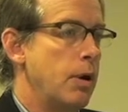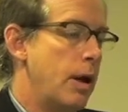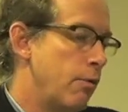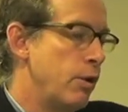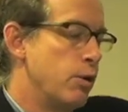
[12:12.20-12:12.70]

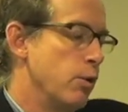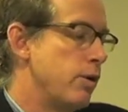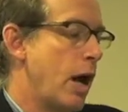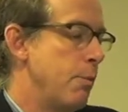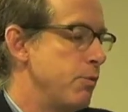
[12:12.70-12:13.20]
at ritual
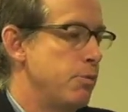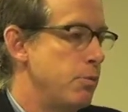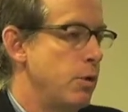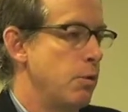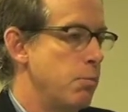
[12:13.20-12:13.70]
times
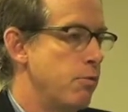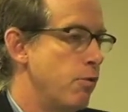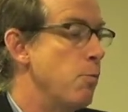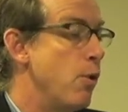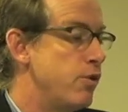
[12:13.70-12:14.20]
you know,
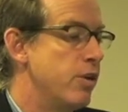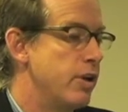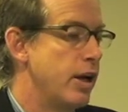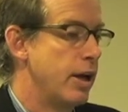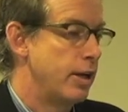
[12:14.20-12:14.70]
for most of the
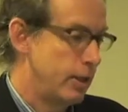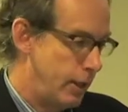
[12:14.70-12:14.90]
day.